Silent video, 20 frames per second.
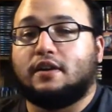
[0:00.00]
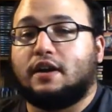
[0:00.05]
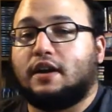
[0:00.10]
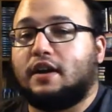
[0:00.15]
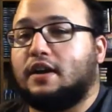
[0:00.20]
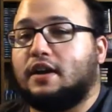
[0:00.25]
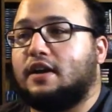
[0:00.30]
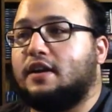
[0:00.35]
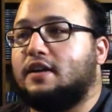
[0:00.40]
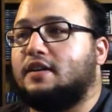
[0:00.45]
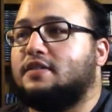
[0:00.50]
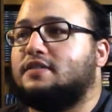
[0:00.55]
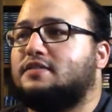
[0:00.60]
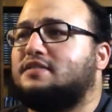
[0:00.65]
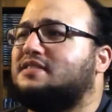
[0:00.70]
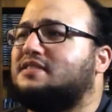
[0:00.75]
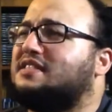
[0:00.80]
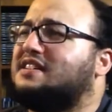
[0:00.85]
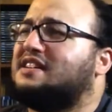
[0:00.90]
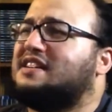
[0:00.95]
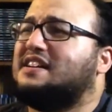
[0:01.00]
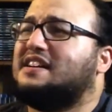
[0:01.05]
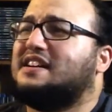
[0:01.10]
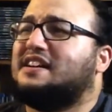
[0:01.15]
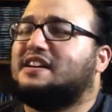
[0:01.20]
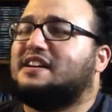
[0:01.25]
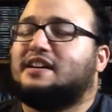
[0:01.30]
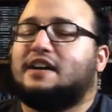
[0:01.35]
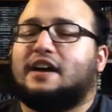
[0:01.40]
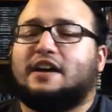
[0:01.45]
Uh,
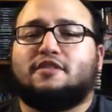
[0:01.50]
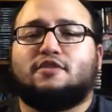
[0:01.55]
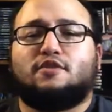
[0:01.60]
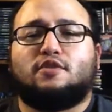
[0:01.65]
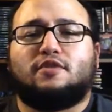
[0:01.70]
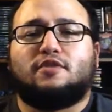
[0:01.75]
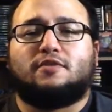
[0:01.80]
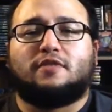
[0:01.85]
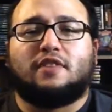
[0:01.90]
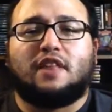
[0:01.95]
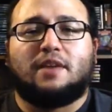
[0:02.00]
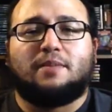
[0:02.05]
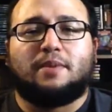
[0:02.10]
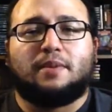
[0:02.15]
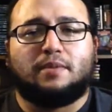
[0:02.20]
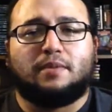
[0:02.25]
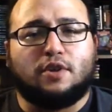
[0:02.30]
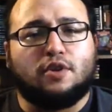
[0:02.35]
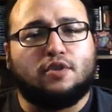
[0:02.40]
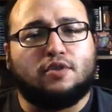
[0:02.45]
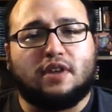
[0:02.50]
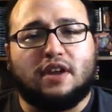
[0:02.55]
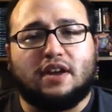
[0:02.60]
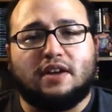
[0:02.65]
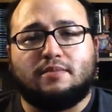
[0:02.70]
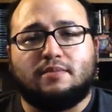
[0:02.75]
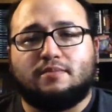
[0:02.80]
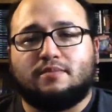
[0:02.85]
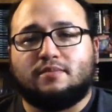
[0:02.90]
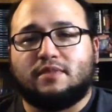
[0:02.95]
I don't know if a lot of people know
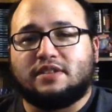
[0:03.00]
that.